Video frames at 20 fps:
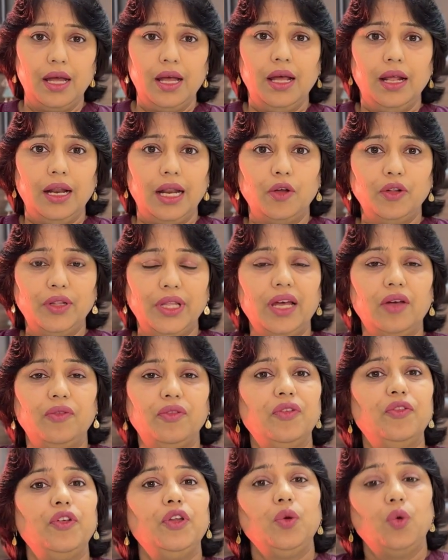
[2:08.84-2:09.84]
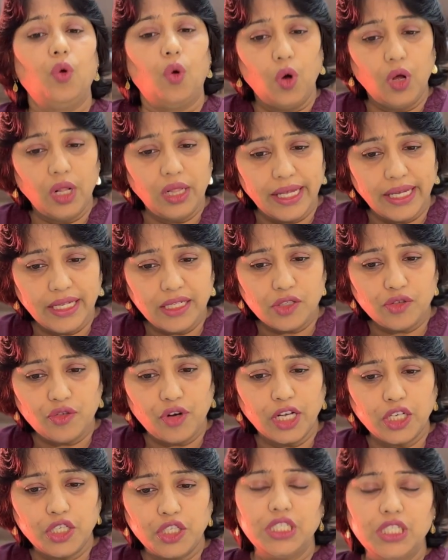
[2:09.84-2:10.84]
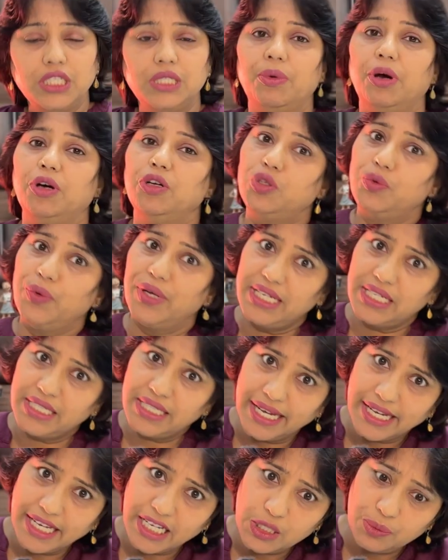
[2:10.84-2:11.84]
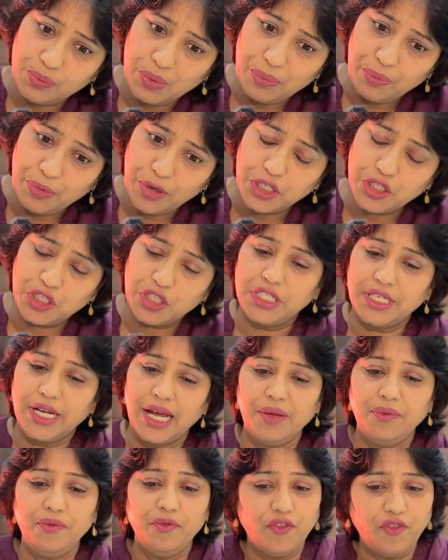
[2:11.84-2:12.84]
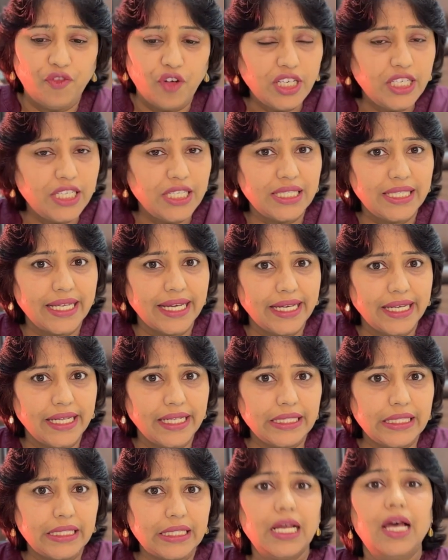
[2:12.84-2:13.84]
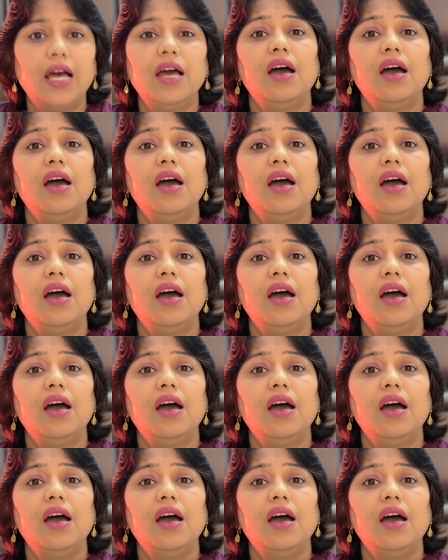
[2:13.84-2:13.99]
Now they have given you all the instructions about 20 seconds preparation time, 40 seconds